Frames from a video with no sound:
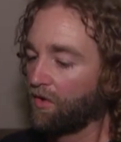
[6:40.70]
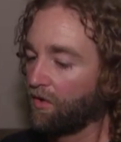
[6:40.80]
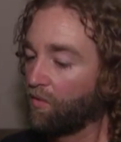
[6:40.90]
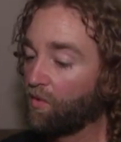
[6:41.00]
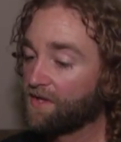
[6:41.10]

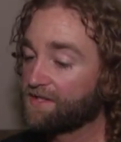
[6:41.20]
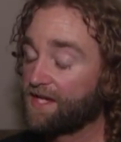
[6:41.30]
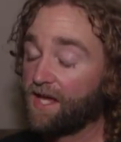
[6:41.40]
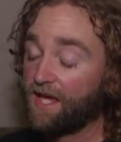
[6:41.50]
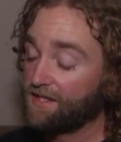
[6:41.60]

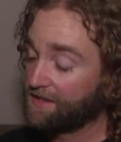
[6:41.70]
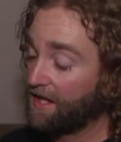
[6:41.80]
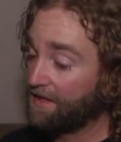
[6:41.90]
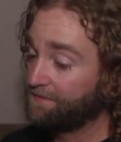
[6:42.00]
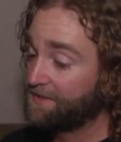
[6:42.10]
is
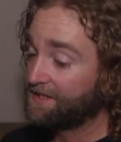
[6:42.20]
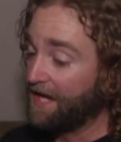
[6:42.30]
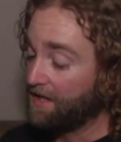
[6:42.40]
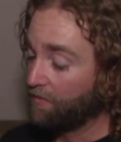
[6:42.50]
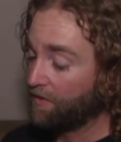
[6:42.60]
I
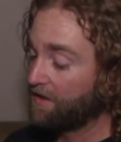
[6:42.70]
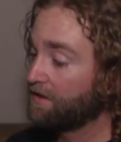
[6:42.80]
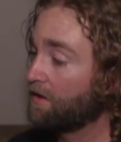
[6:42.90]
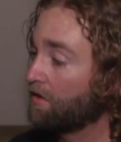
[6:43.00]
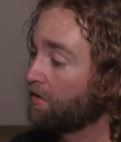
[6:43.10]
skate it with
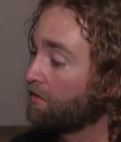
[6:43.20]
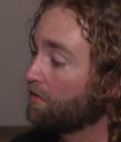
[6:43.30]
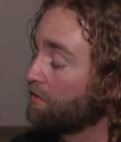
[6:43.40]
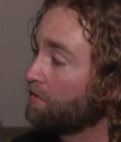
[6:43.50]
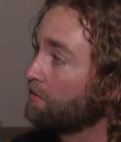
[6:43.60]

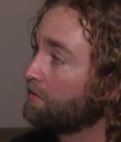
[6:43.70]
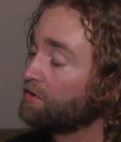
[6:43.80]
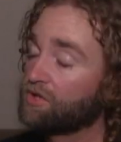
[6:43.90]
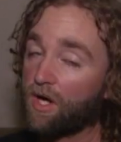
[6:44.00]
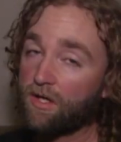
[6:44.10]
no
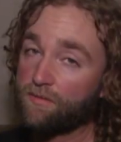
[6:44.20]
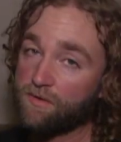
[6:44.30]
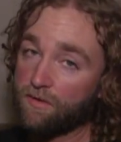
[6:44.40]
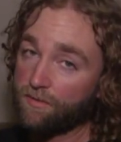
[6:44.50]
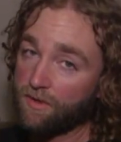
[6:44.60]
shock
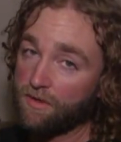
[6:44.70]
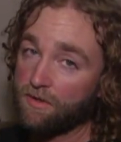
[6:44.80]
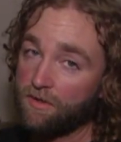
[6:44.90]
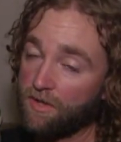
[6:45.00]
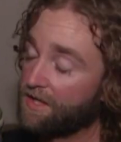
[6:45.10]
absorber
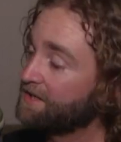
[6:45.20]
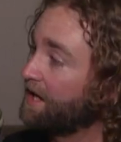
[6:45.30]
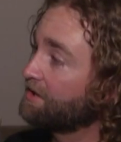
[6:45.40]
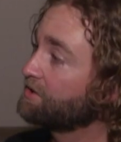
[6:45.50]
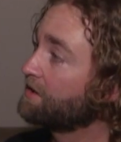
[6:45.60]

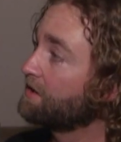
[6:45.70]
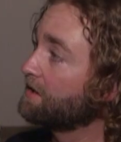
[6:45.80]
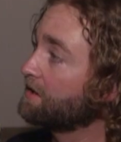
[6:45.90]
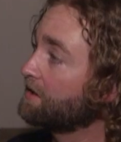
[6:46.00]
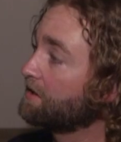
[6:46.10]
attached to
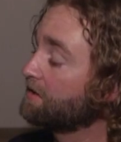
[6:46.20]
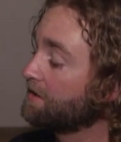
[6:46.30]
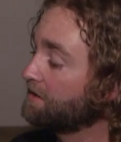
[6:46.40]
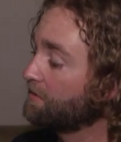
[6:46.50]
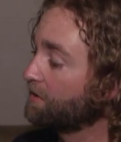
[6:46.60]
the
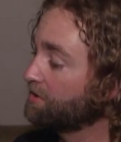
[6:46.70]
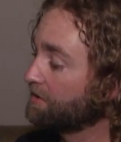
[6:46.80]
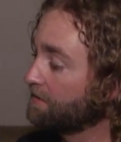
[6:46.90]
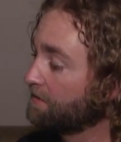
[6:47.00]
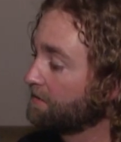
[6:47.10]

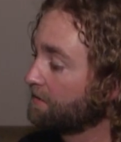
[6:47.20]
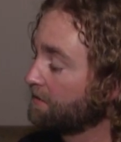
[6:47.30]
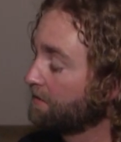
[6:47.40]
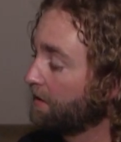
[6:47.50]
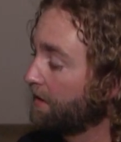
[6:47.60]
intuitions.
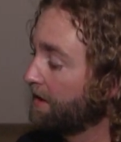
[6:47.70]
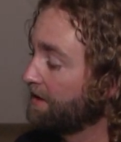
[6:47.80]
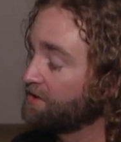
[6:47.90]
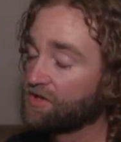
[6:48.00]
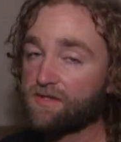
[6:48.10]

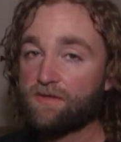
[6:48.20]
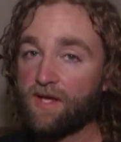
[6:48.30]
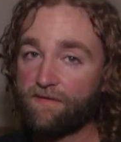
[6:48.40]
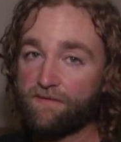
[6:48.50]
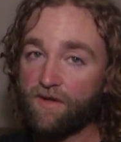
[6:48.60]
It
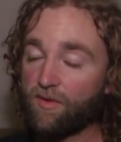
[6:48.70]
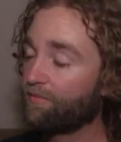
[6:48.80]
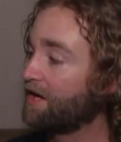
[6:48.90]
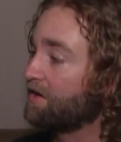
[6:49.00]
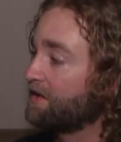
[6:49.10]

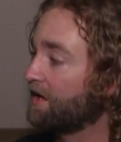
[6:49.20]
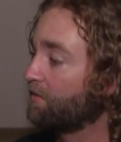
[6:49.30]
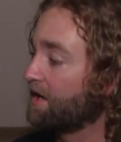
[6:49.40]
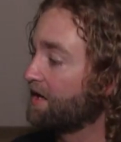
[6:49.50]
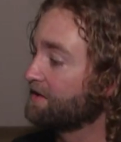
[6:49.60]
felt better that
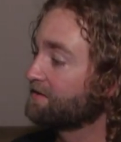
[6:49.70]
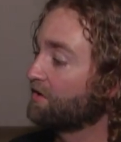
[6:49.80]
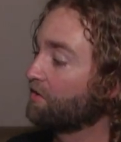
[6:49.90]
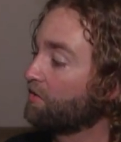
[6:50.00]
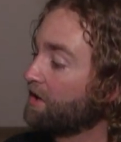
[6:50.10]
way, and
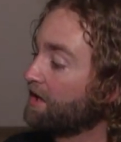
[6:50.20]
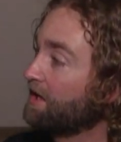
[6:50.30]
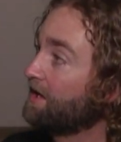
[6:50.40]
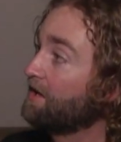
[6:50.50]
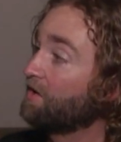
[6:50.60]
so
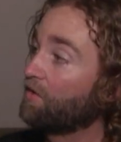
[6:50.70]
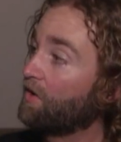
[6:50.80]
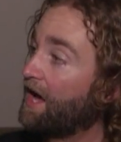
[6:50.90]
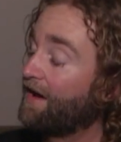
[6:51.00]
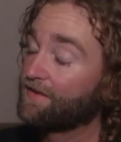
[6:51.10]

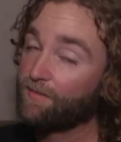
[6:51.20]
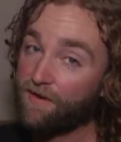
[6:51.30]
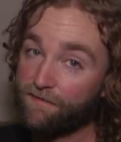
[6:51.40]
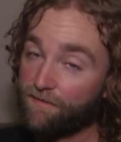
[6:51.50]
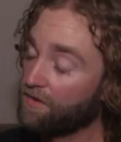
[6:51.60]
having my
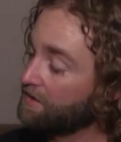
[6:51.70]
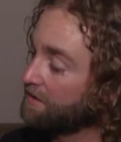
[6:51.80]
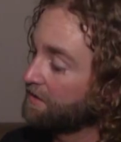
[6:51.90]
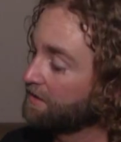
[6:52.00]
foot